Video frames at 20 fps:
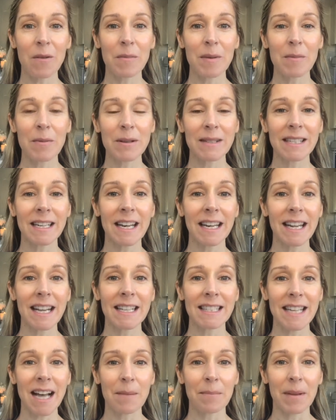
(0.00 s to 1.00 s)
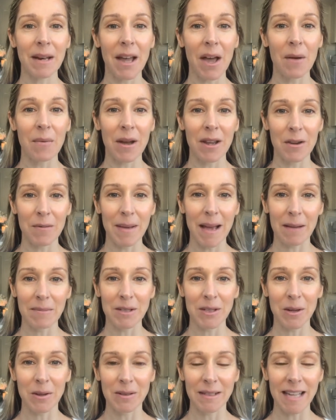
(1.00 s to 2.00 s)
I will be putting a link down below where you'll be
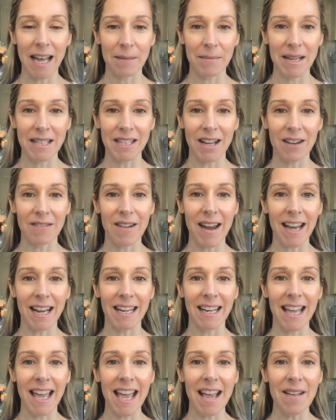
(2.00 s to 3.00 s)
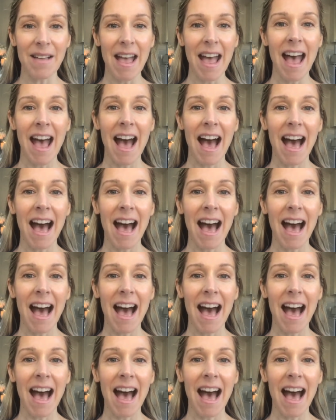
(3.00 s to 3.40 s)
able to contact me directly.